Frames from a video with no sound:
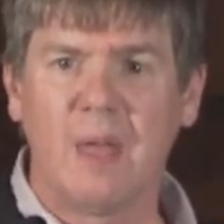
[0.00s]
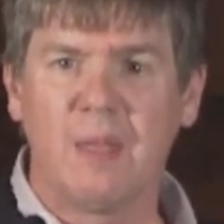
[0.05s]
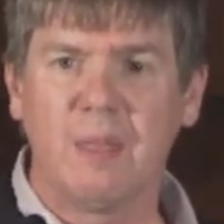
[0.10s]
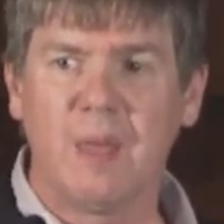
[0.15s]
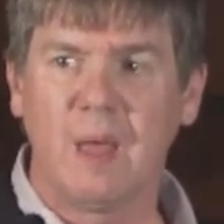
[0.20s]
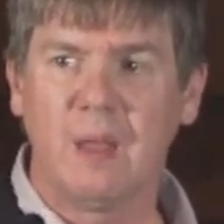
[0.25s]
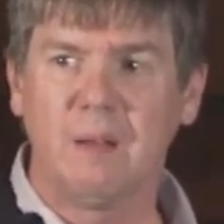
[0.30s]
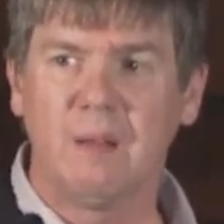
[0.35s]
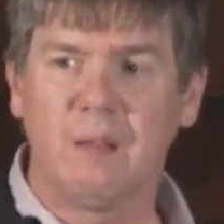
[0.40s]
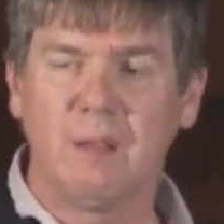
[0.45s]

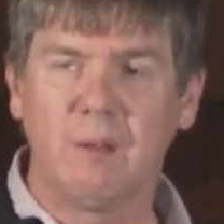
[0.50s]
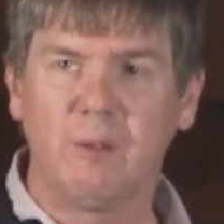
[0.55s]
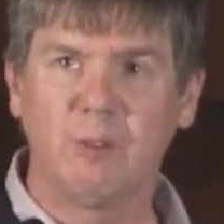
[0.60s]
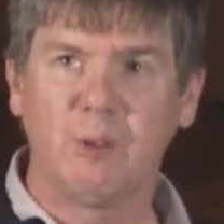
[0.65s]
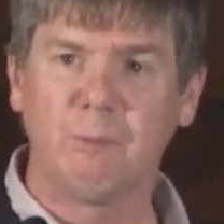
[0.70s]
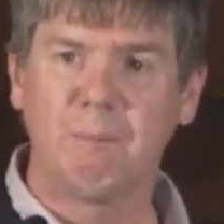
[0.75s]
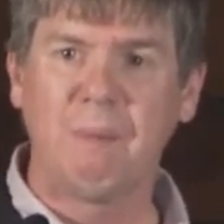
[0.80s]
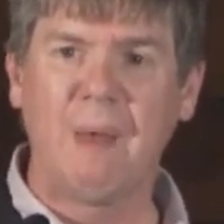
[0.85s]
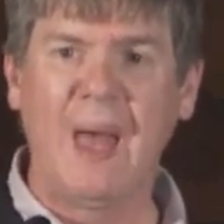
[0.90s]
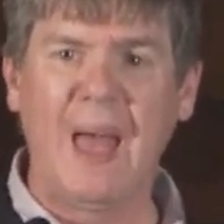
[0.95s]
that there's
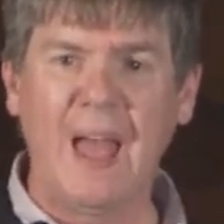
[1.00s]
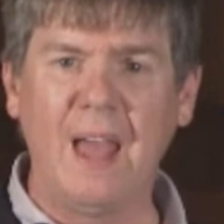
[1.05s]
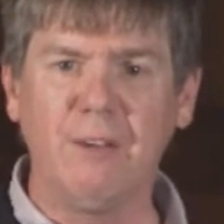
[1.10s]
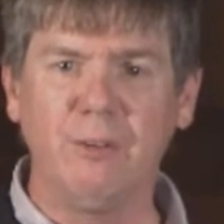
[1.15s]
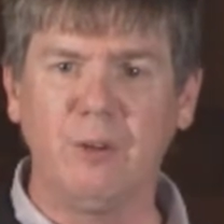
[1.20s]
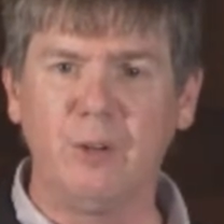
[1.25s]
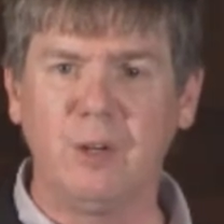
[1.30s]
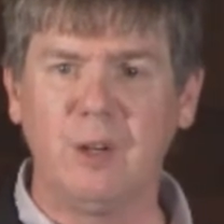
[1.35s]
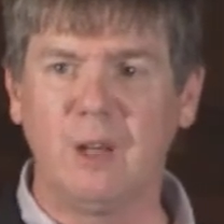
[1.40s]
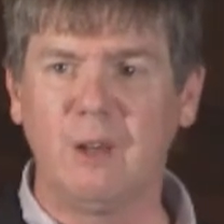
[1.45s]
a
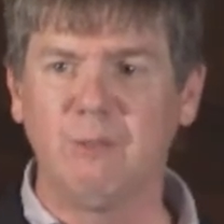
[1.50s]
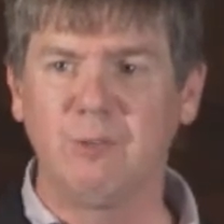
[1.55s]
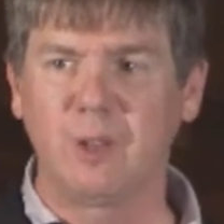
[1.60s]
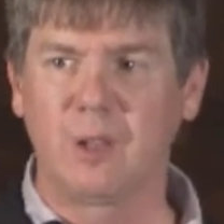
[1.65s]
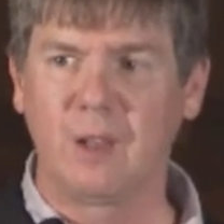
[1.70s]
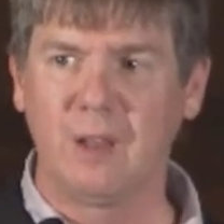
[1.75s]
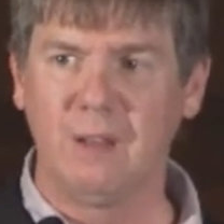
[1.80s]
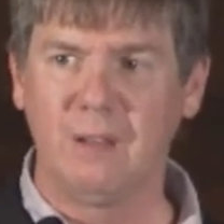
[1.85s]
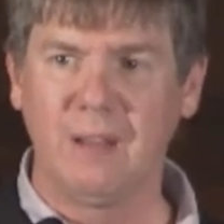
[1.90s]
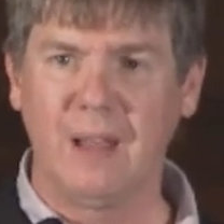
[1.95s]
pattern of the
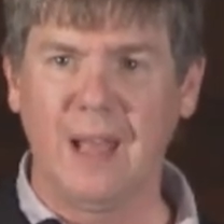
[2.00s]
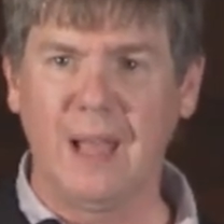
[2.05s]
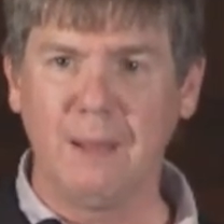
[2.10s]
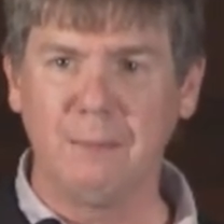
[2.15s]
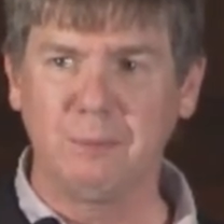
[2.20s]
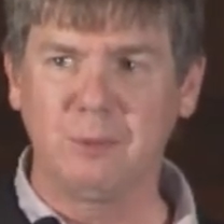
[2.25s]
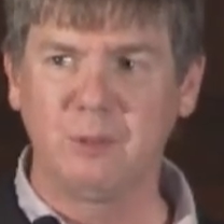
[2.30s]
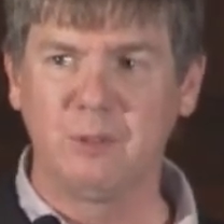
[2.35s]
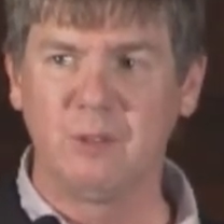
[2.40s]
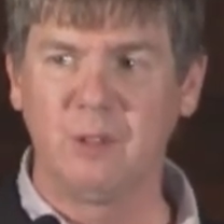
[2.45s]

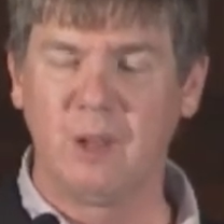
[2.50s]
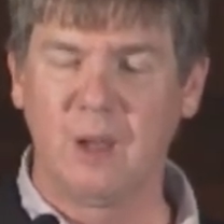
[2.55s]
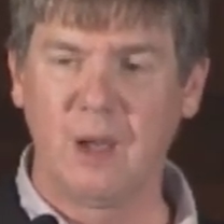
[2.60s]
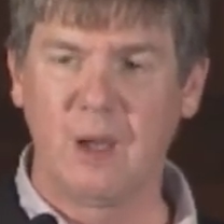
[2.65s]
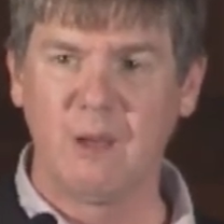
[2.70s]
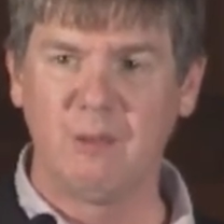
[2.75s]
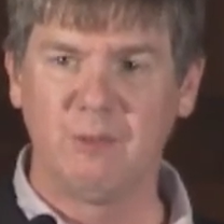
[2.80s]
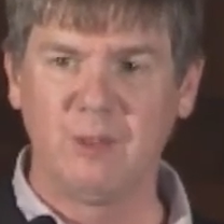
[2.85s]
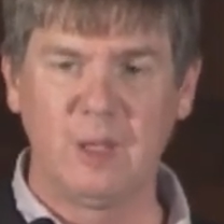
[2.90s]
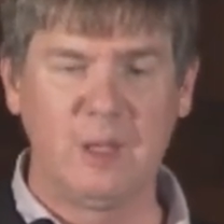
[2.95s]
collapse
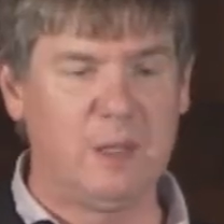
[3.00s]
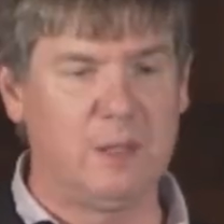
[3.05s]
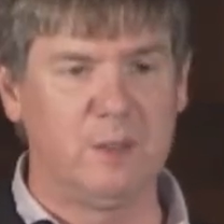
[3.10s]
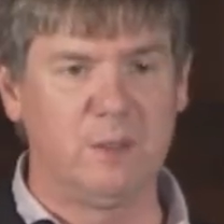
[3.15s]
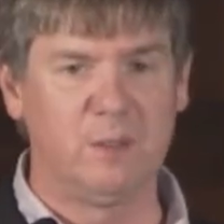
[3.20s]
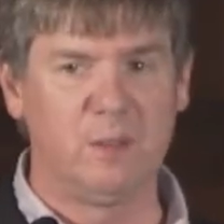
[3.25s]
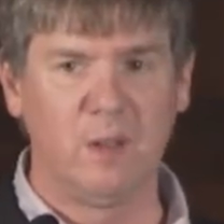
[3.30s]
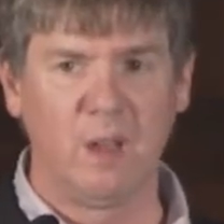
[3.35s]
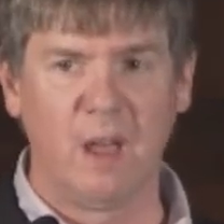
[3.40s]
of these